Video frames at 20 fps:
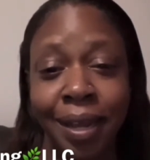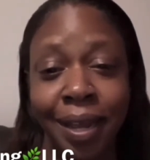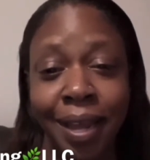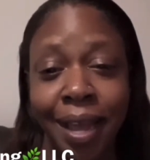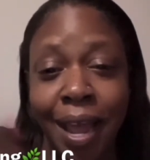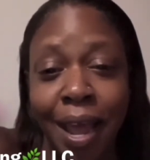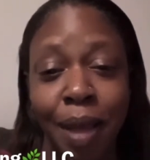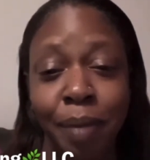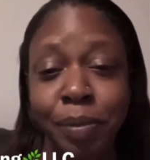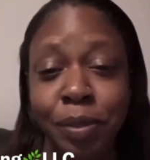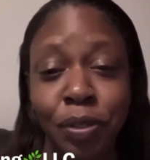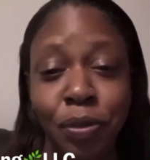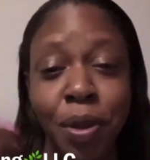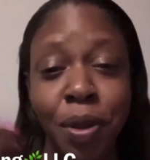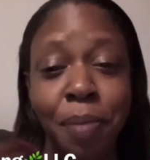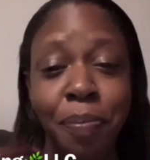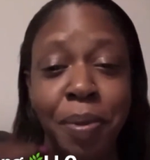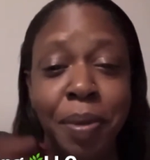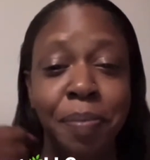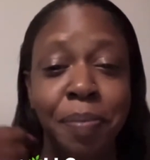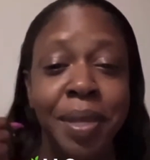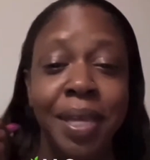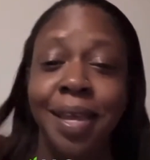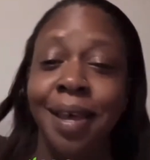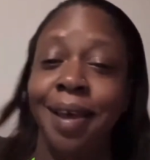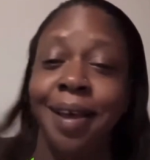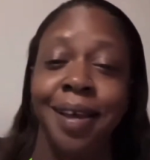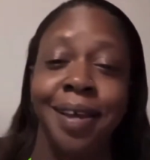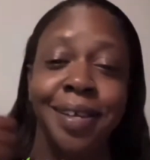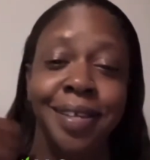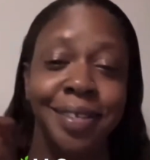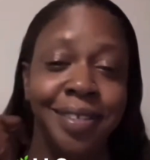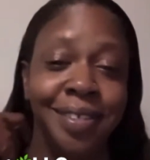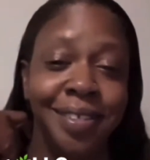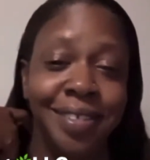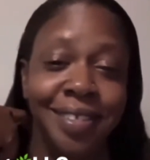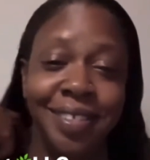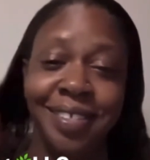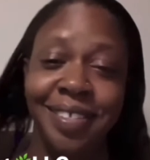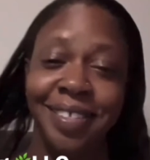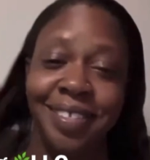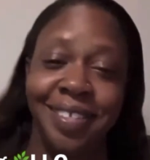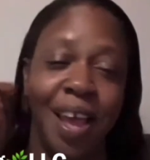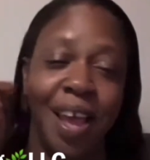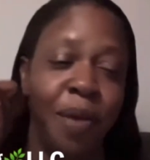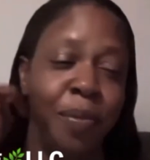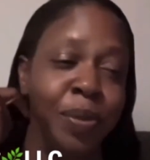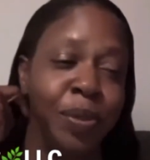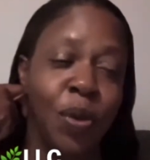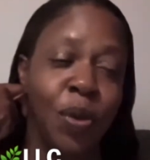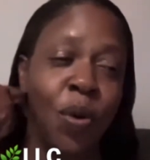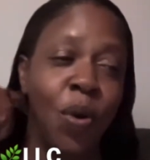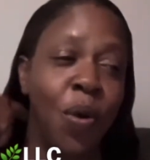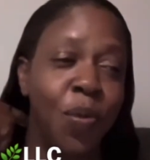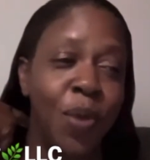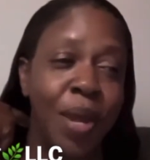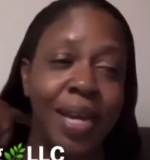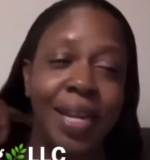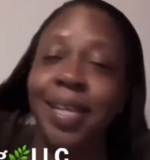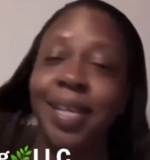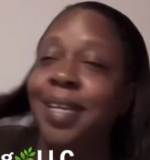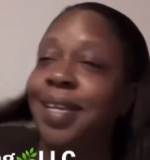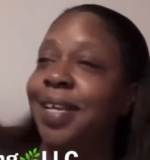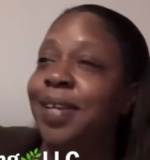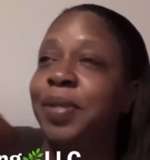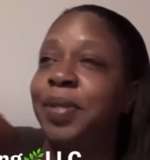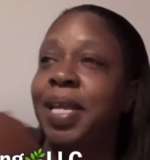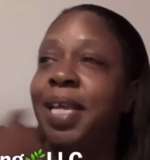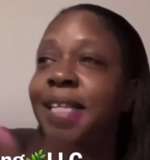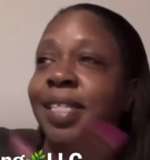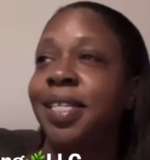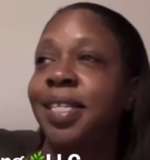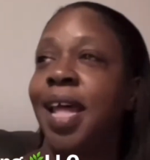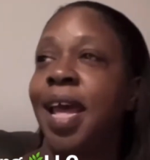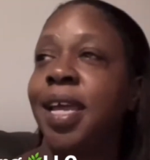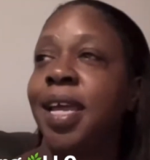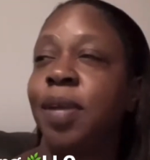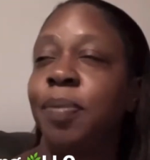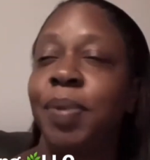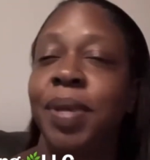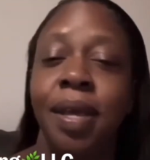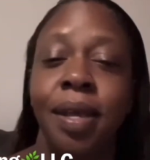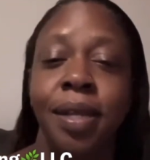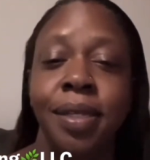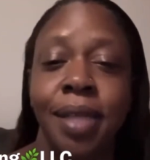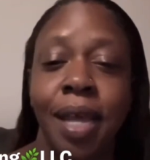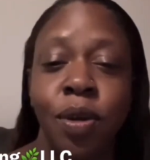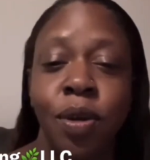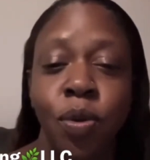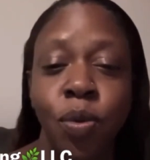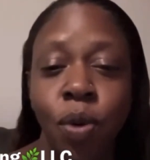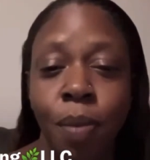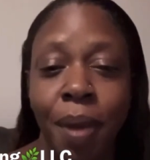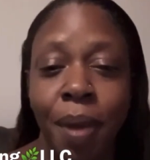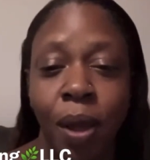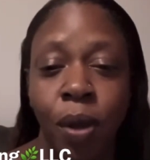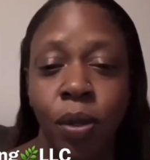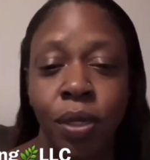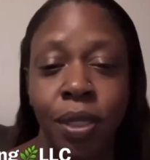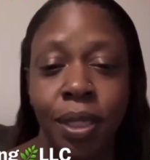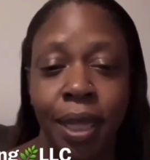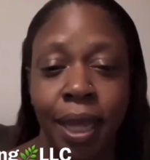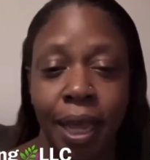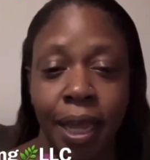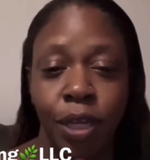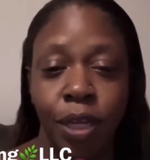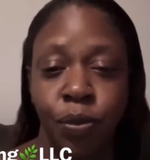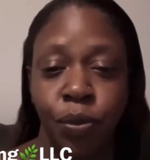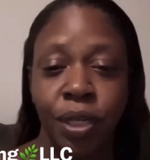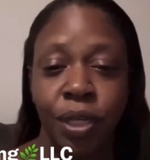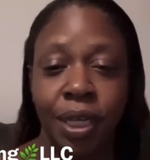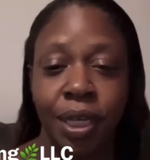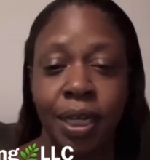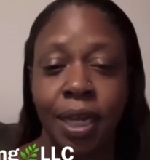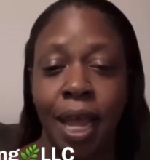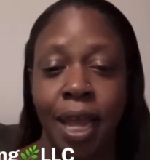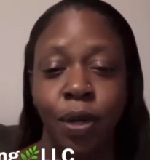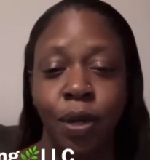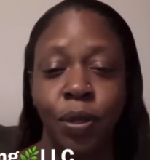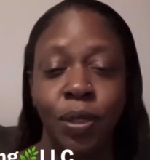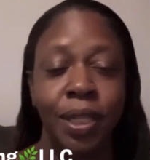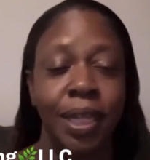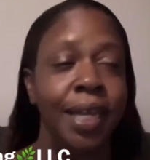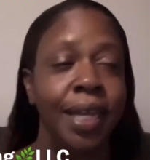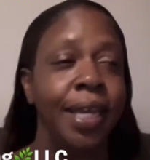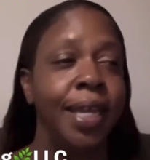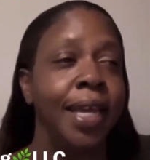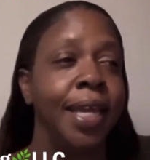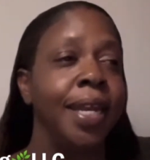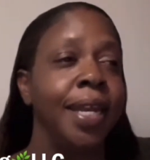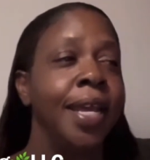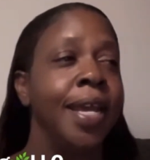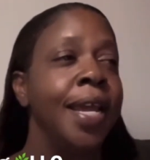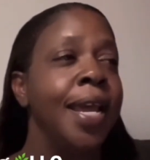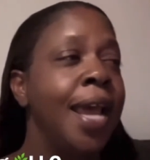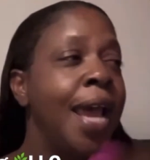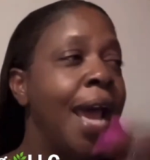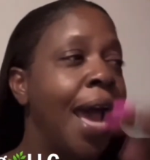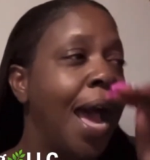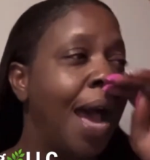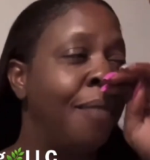I'm tripping because I was already, it's like, because I knew about the Hadron Collider thing, and I